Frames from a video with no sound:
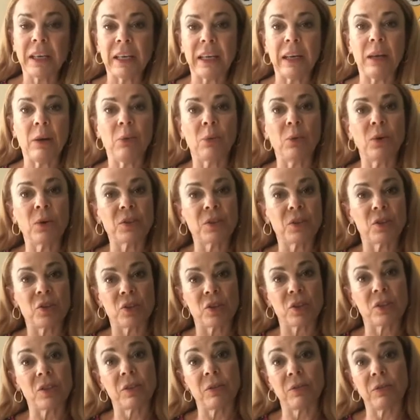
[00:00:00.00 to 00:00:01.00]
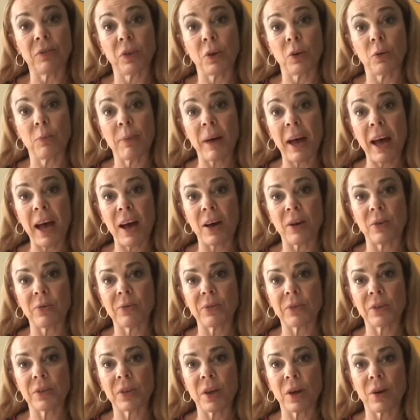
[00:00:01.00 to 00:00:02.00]
It wasn't just a few
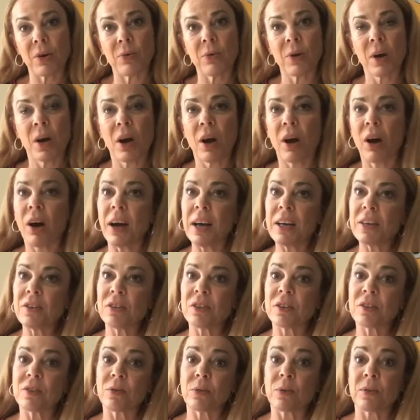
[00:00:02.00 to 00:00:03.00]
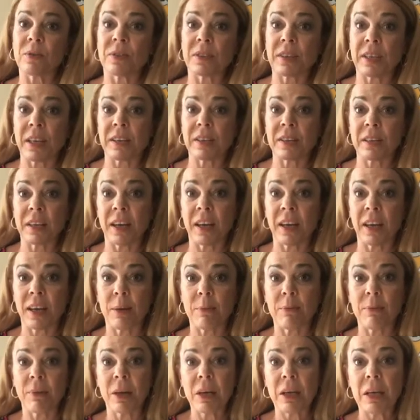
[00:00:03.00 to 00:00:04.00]
pounds. So I just sort of said to
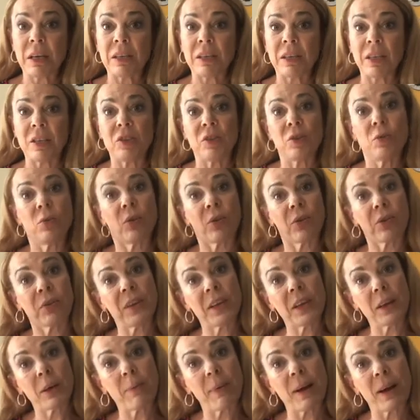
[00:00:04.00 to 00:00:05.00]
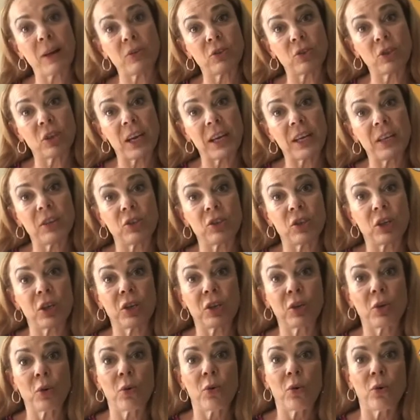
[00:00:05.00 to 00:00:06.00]
him, did you not think about
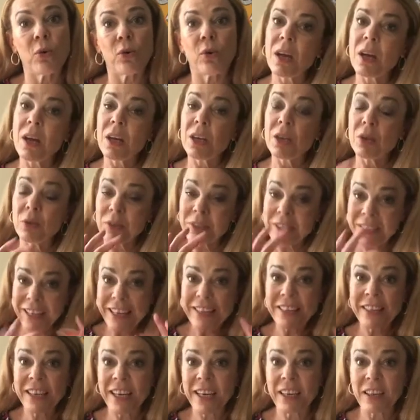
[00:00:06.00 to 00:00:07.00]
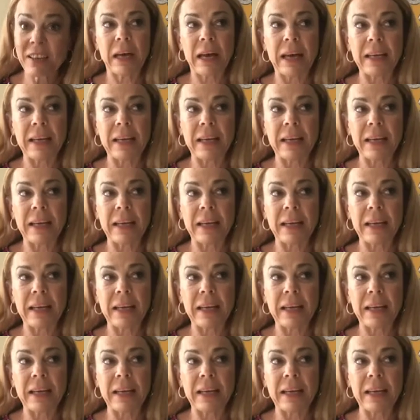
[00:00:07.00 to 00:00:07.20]
changing your settings?